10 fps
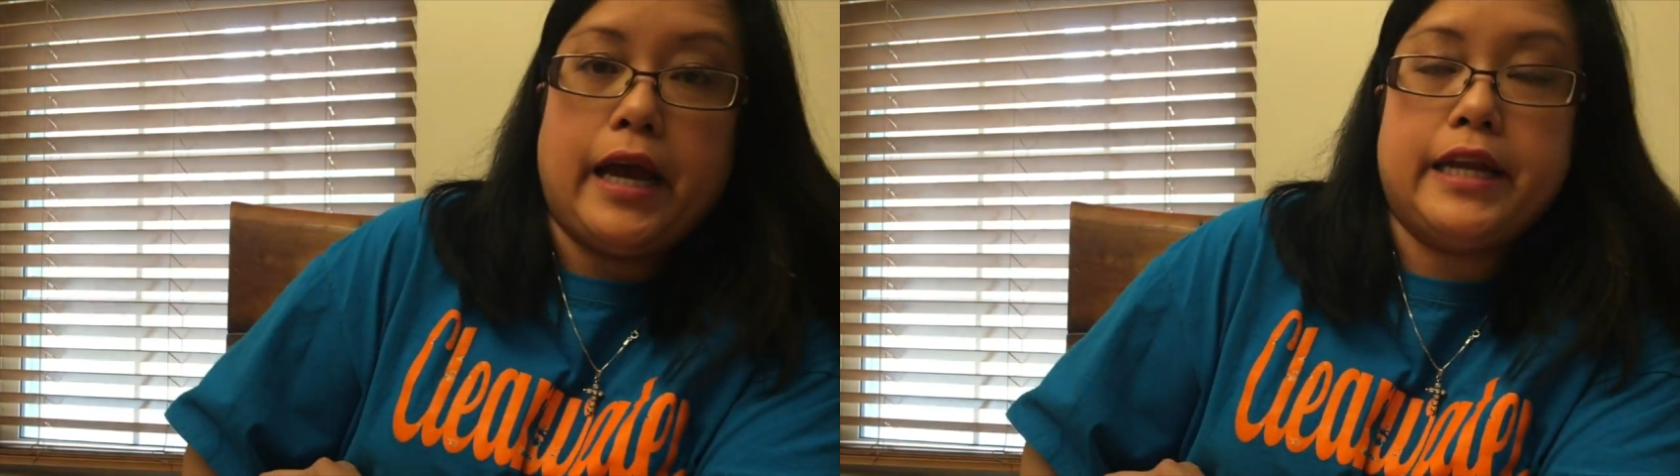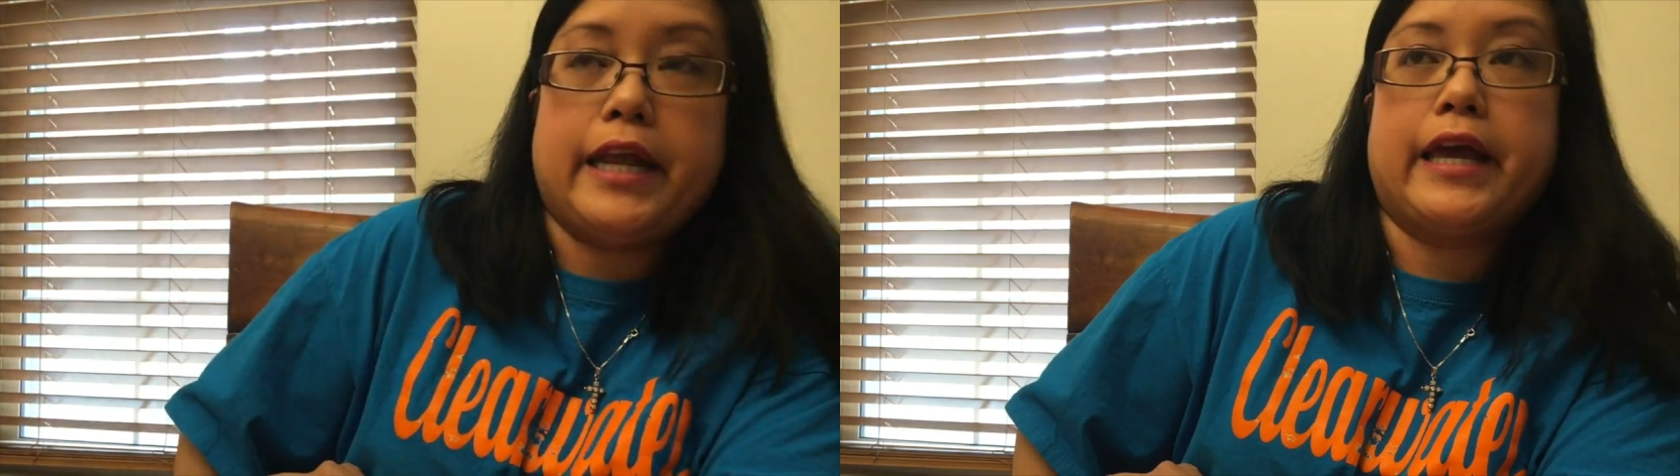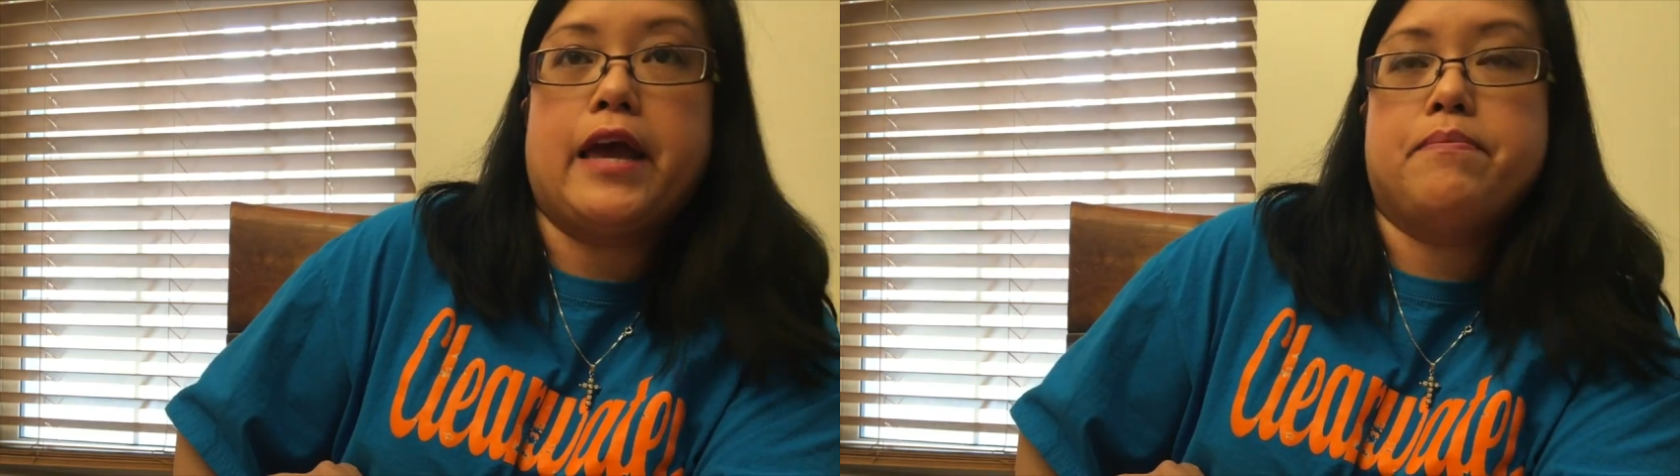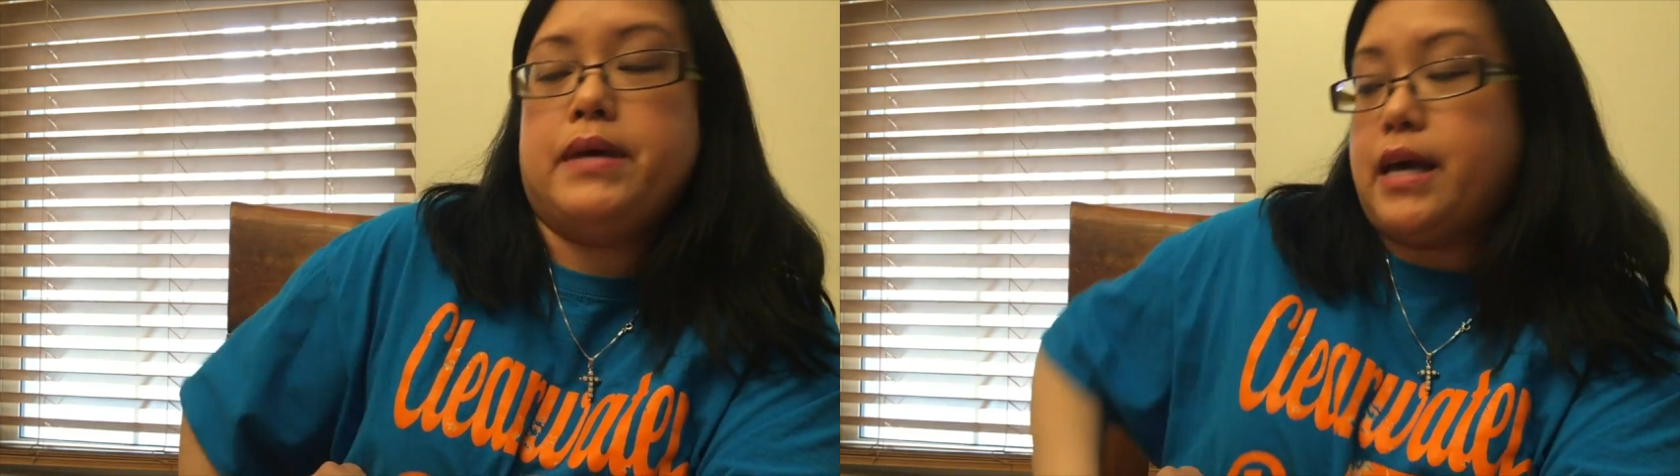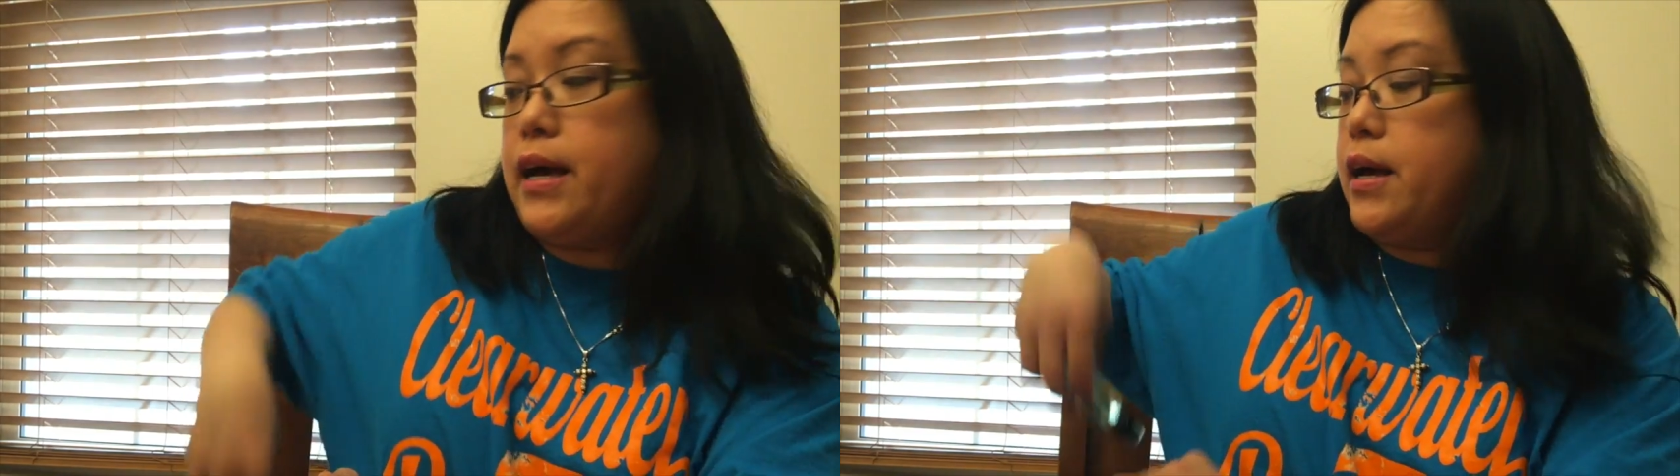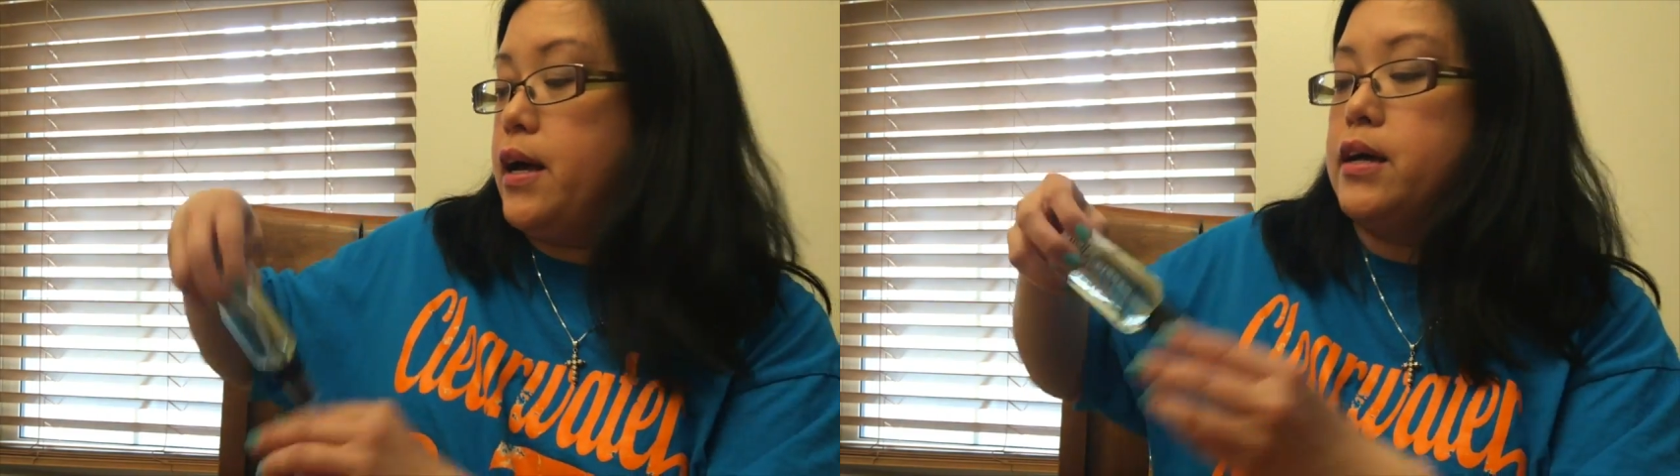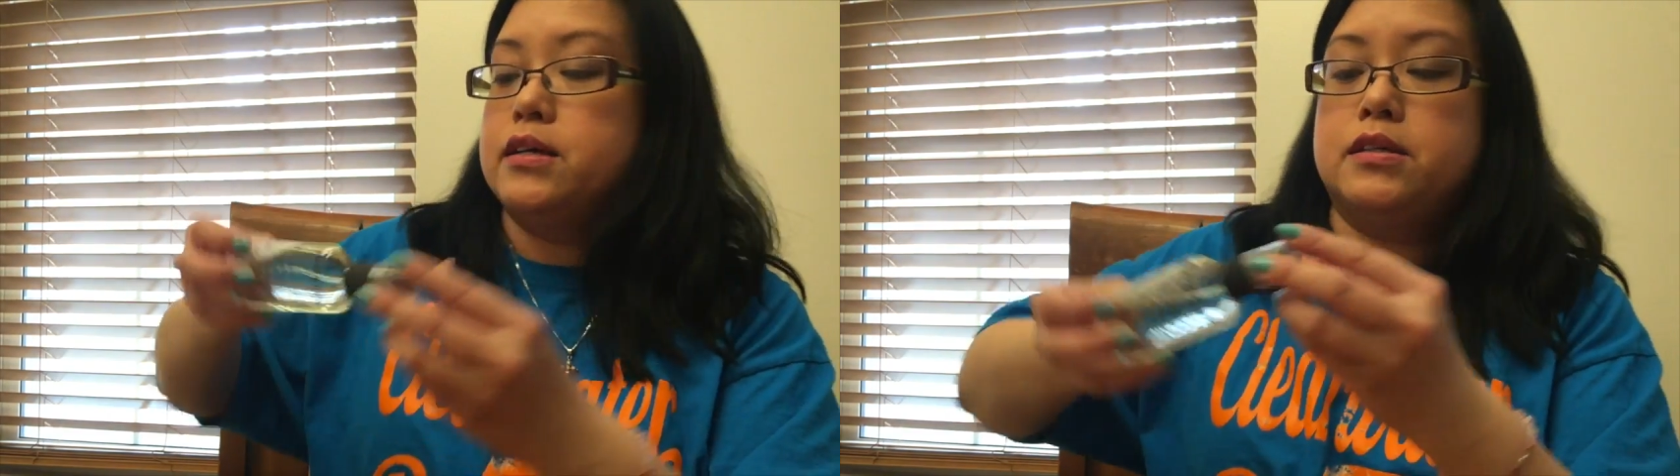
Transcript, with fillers: And they gave me a